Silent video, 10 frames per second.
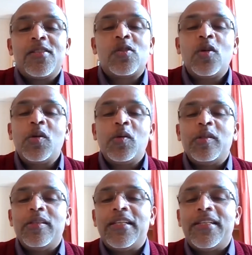So
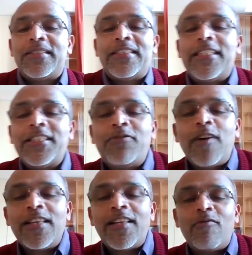the church
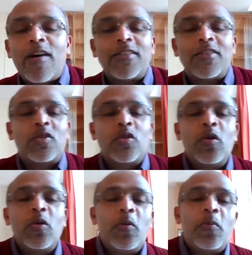father wants
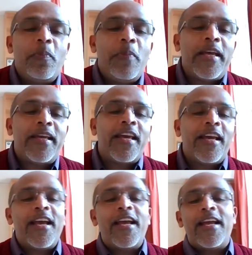to make
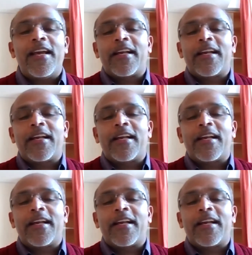a